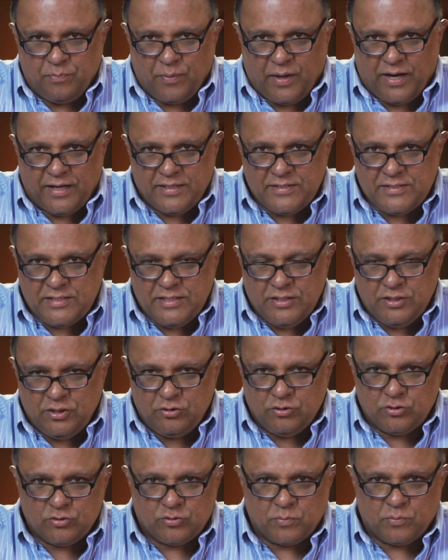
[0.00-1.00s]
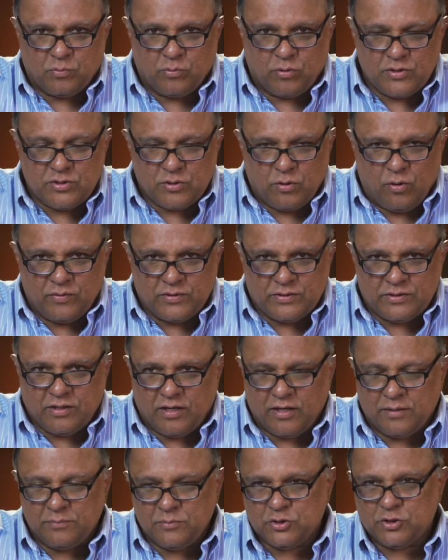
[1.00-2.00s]
I see news reports all the
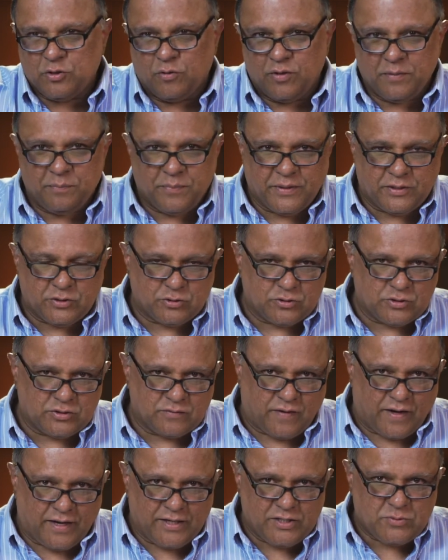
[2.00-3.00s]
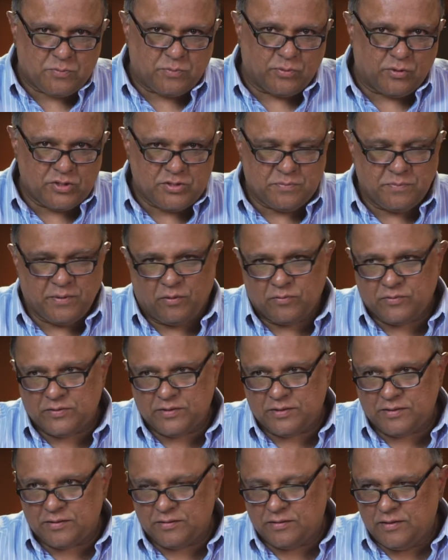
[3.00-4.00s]
time showing pictures of icebergs
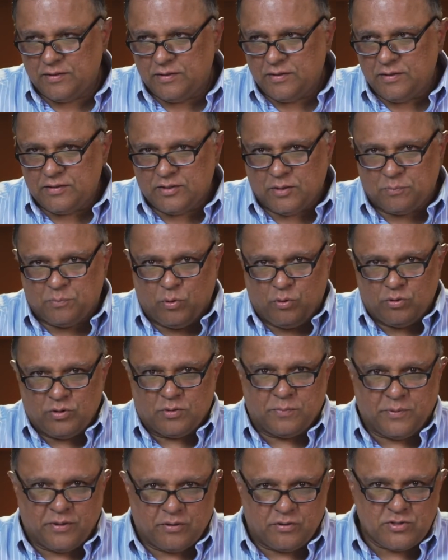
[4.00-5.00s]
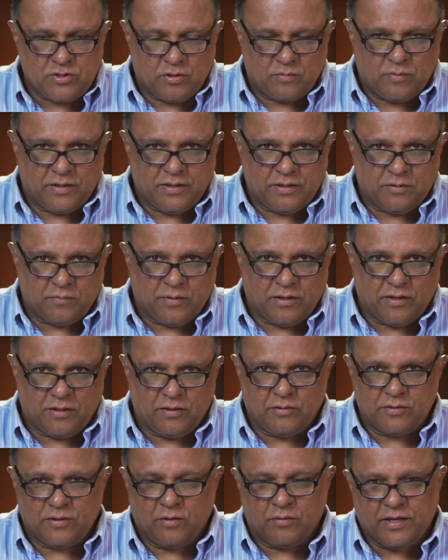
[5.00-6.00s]
melting, the polar bears are running around.